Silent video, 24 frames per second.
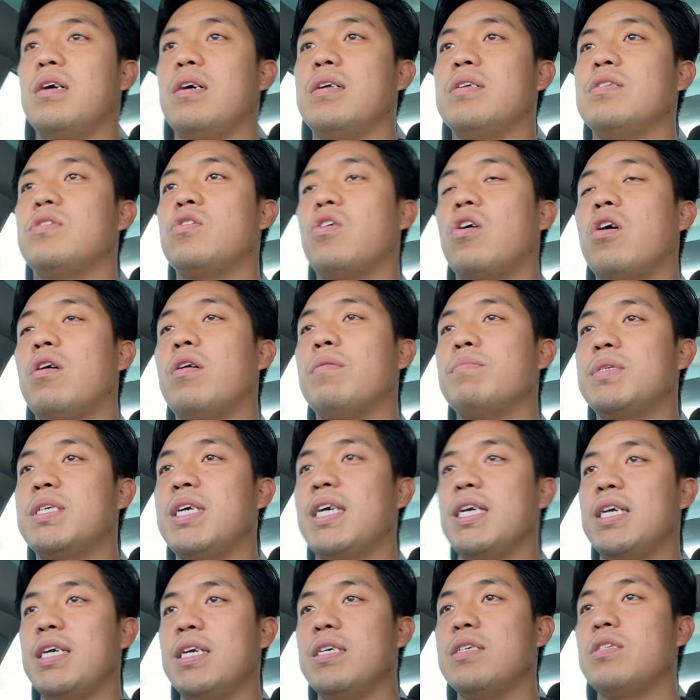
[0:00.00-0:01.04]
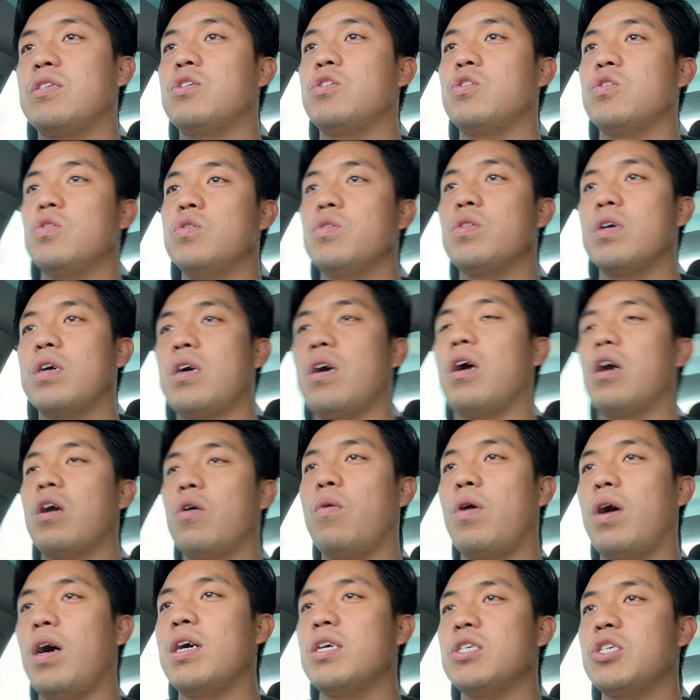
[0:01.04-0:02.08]
So I'm taking it to the car
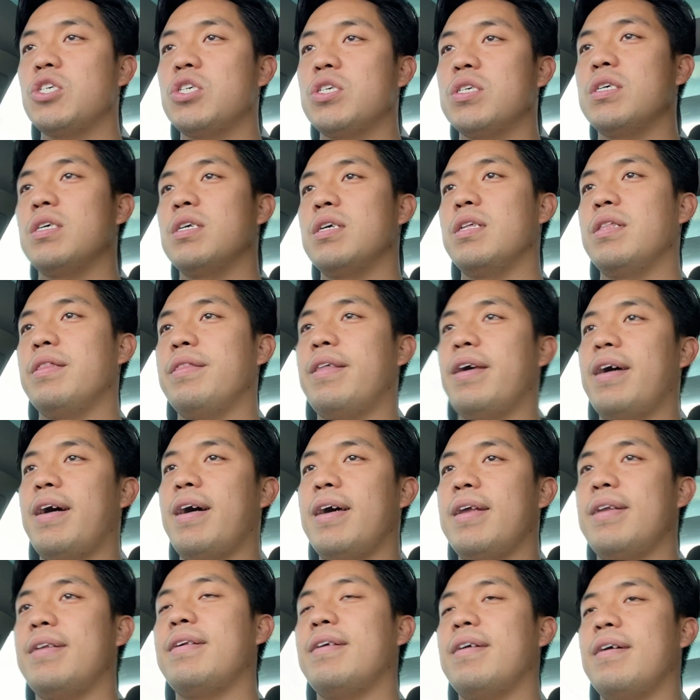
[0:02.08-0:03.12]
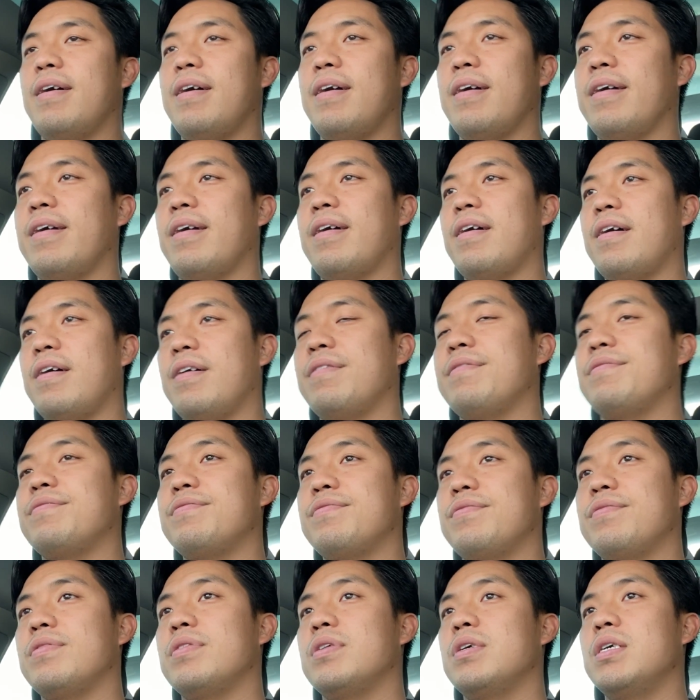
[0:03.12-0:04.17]
wash that I have
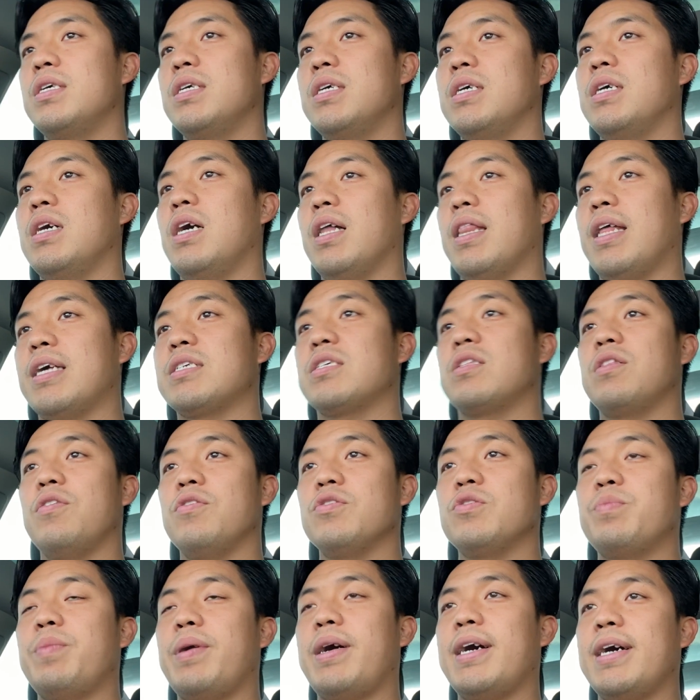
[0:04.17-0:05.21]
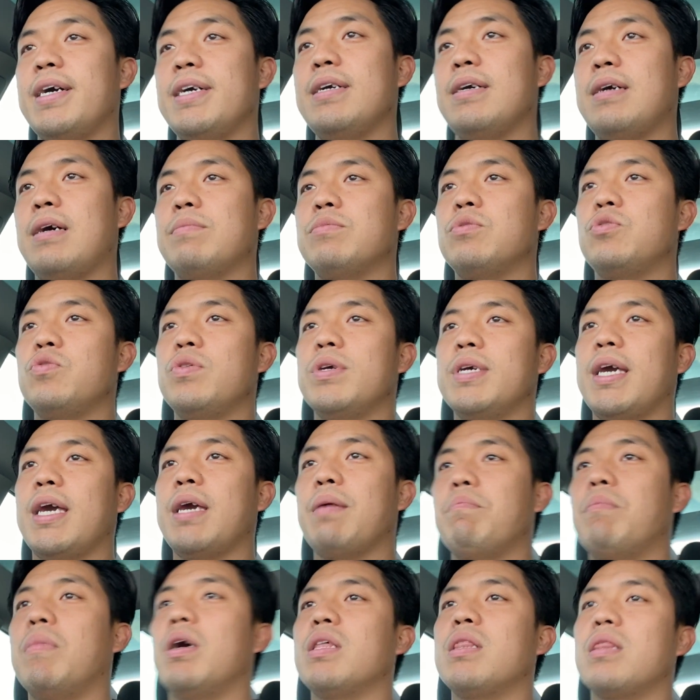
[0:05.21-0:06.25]
that's close by. I'm doing
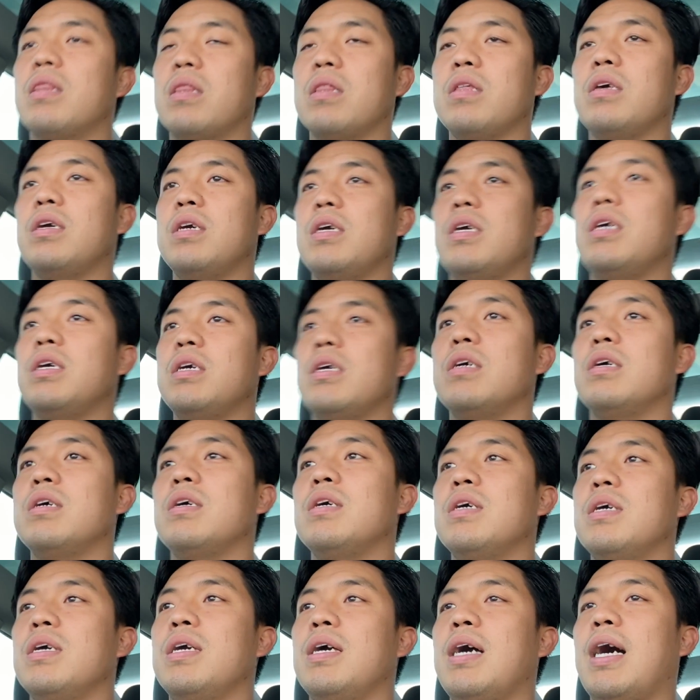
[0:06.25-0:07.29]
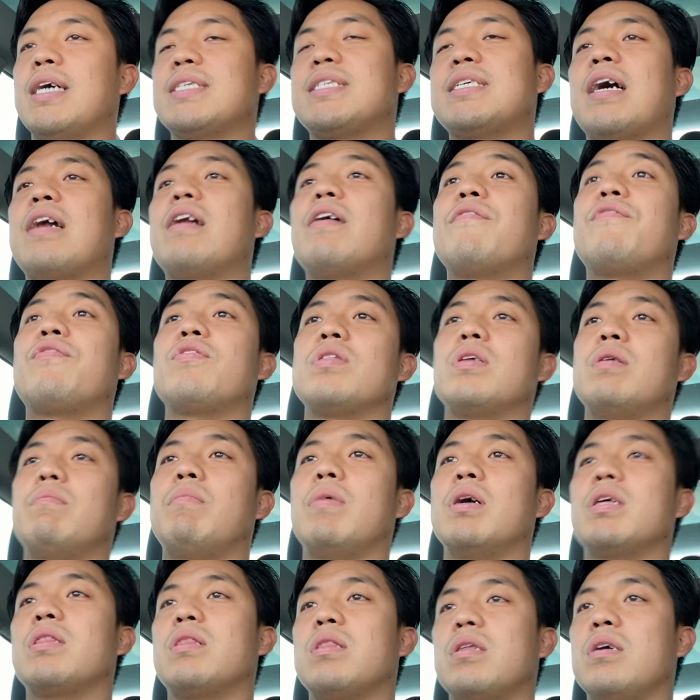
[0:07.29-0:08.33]
I signed up for the
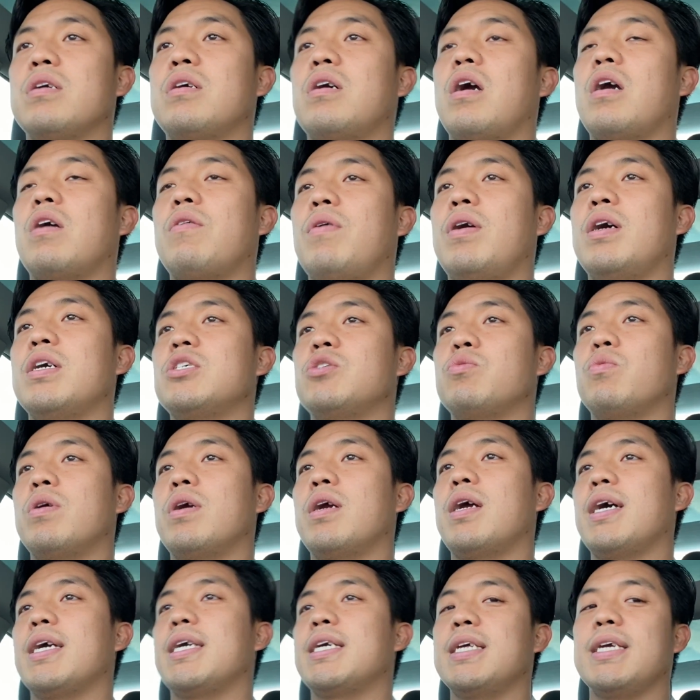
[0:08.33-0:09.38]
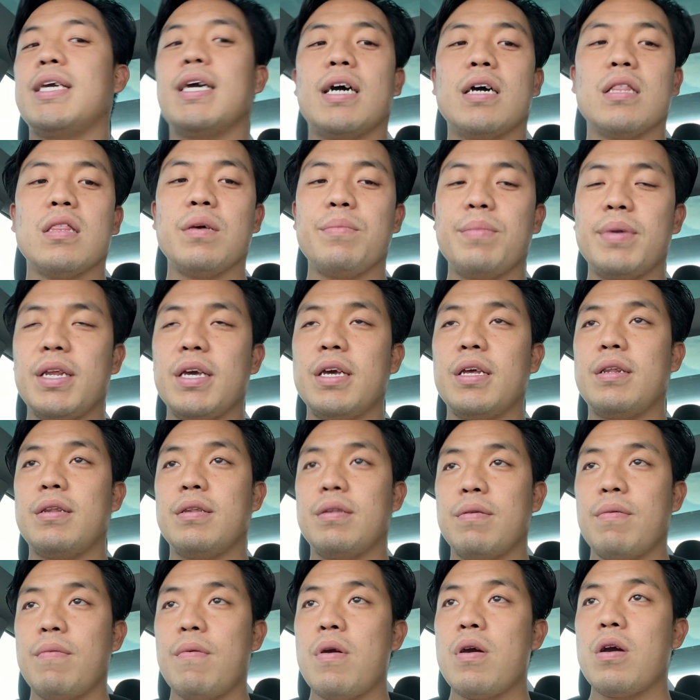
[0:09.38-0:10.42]
monthly car wash where I can get unlimited
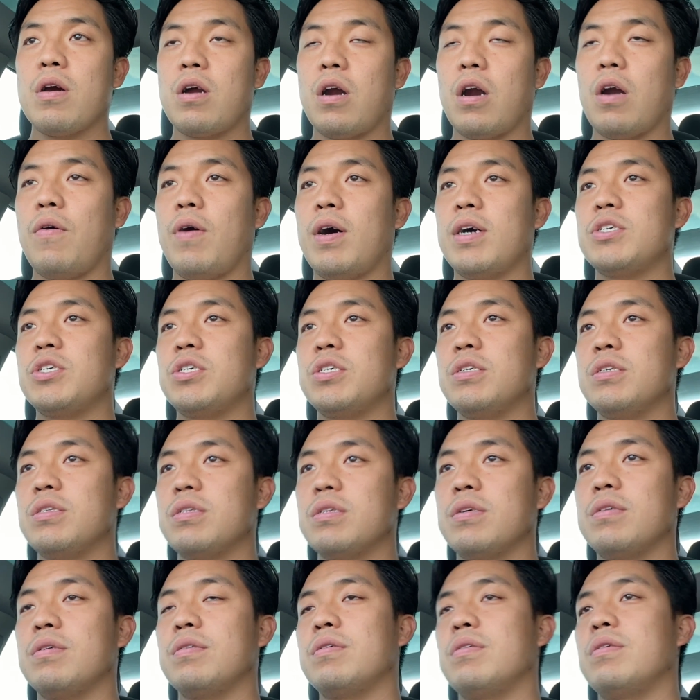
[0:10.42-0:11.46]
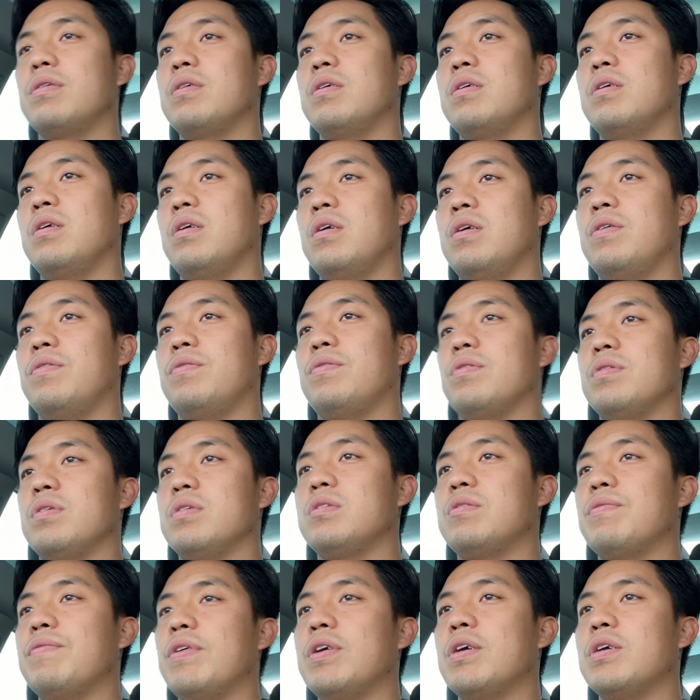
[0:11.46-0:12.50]
car washes for
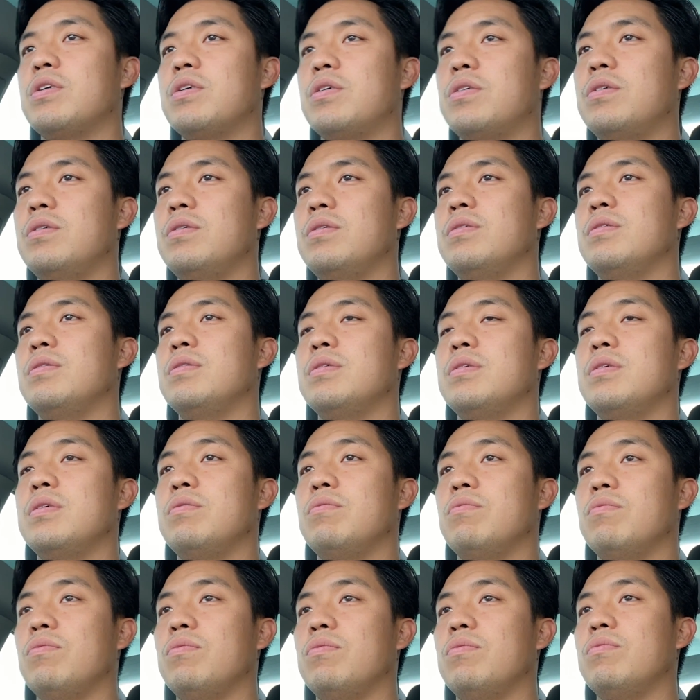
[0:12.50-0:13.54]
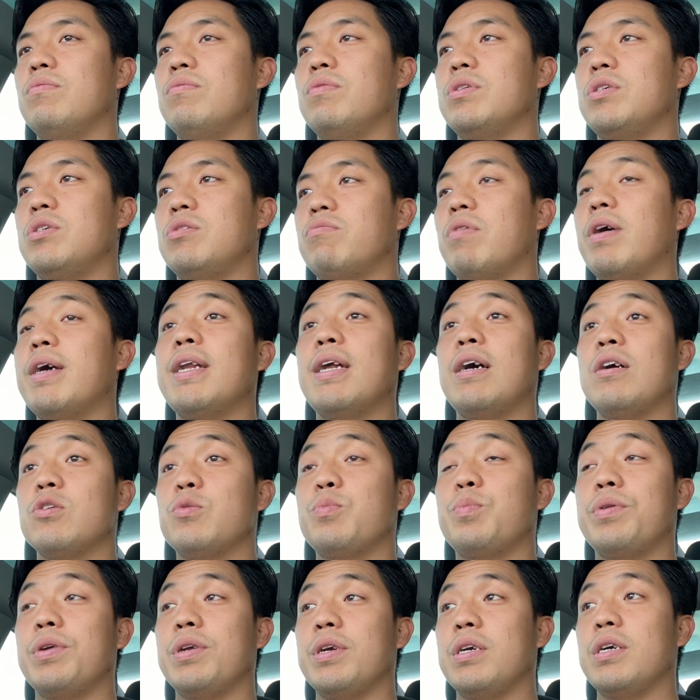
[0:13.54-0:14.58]
this vehicle, which right now is
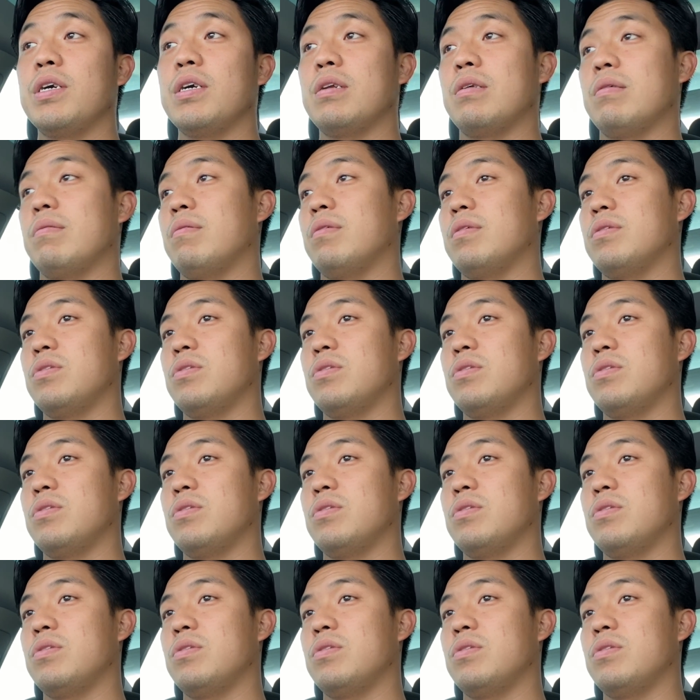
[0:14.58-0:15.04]
pretty good.